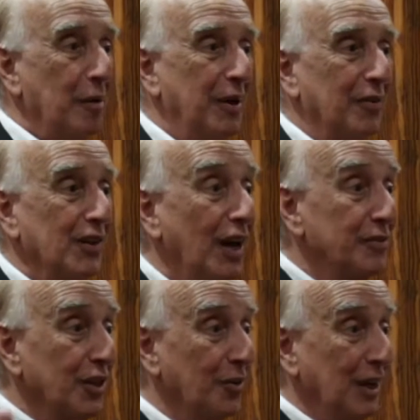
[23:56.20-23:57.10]
a pair of
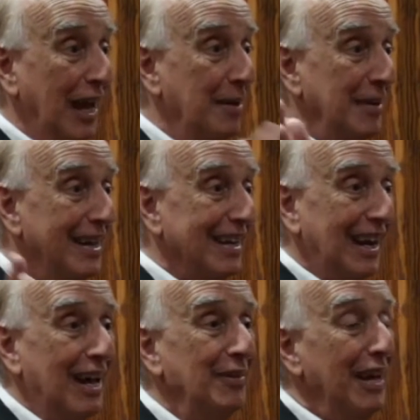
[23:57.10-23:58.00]
gloves go clap,
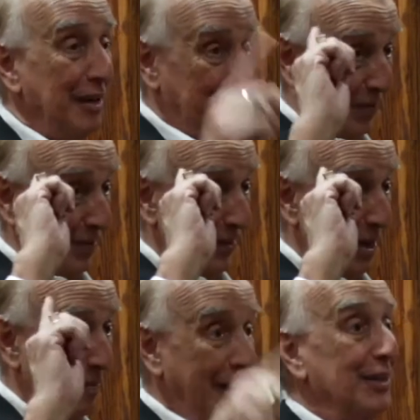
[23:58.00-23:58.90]
clap,
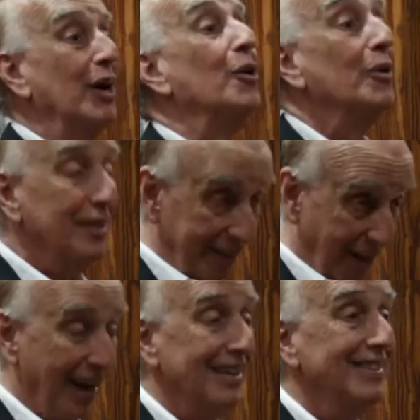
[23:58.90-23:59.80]
top hat go
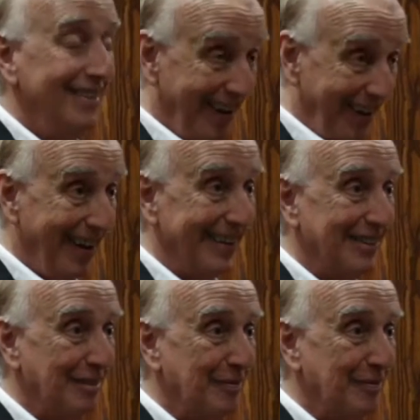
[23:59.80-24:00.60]
nod, nod.